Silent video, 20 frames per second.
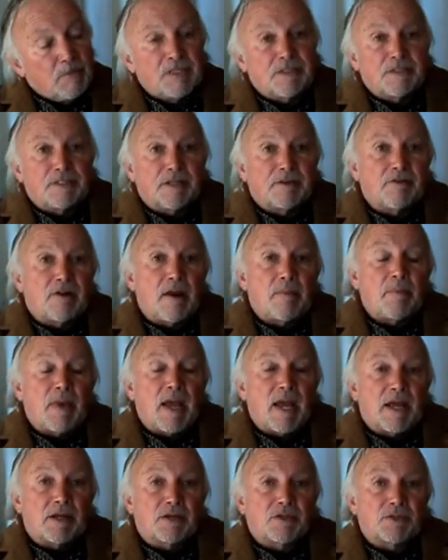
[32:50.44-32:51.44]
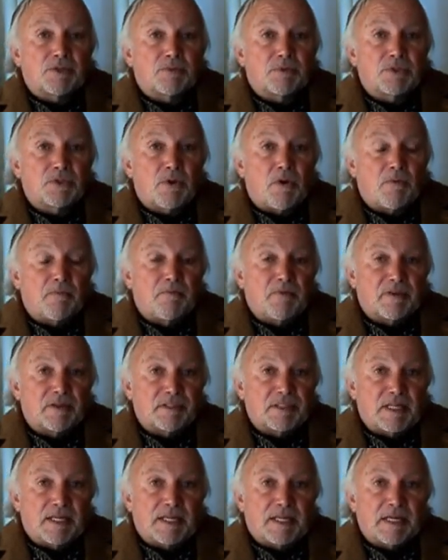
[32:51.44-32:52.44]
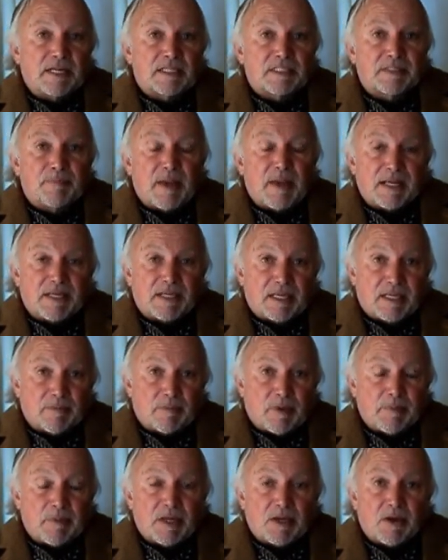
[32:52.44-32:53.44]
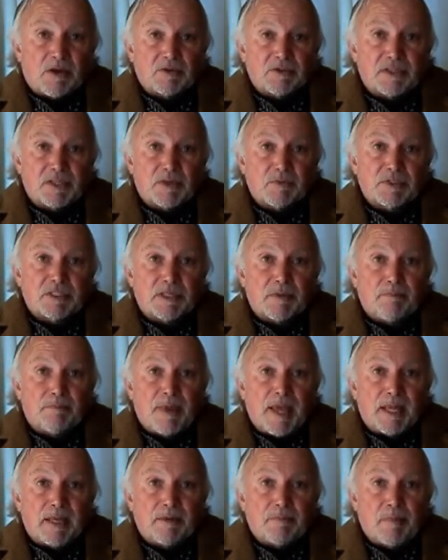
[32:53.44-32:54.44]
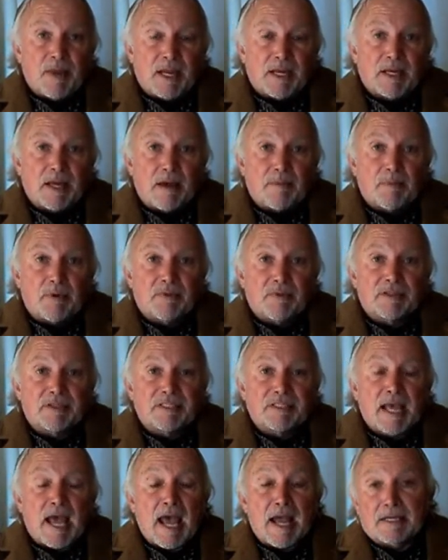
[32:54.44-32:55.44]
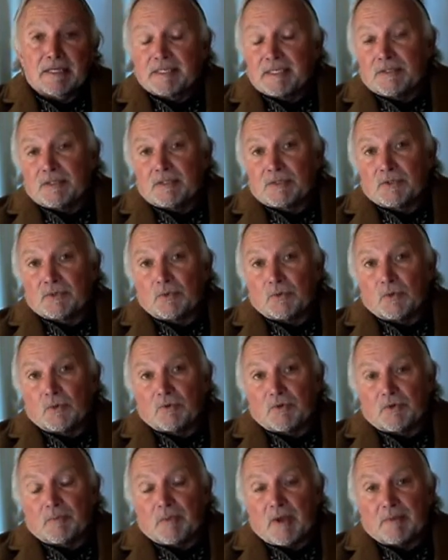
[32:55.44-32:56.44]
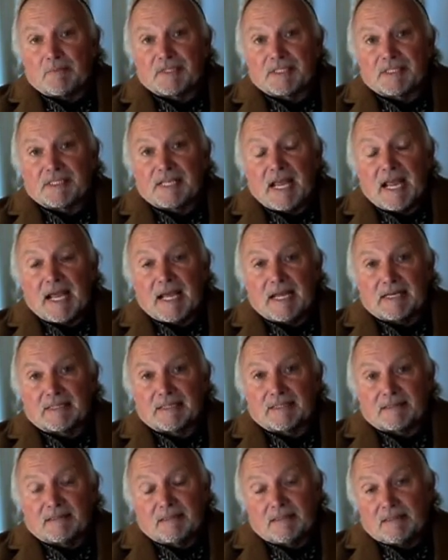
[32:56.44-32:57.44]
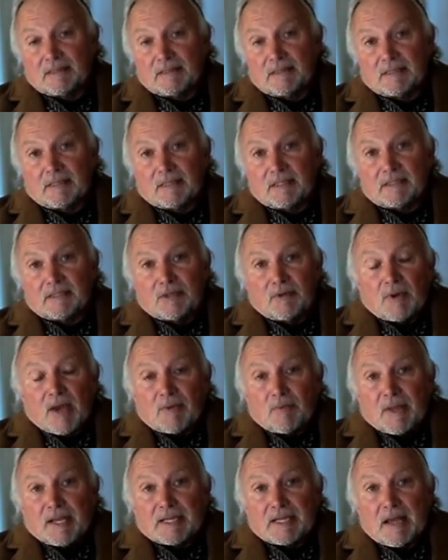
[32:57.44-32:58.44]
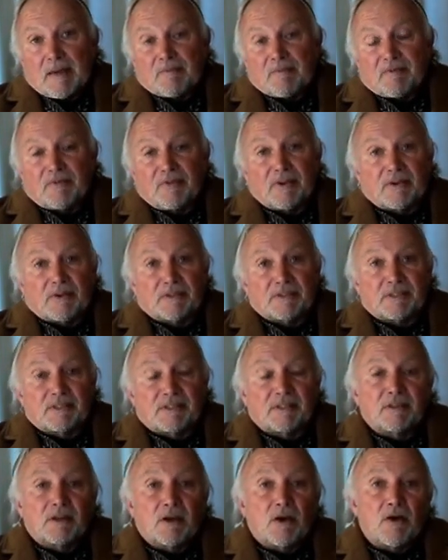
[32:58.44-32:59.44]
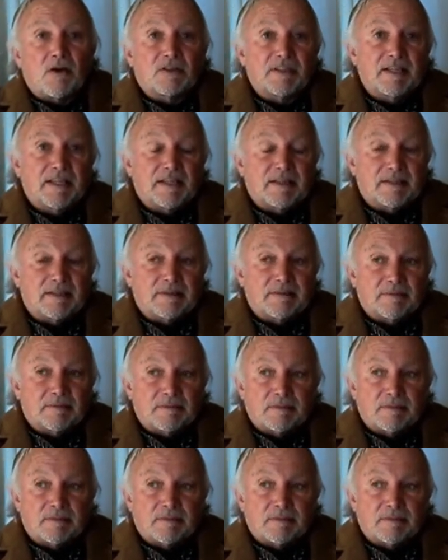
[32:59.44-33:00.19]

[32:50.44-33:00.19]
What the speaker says: Mr. Ramesh was obviously expecting me, because there was a bed made up on the sacks in the storeroom upstairs. So I went up first and got in.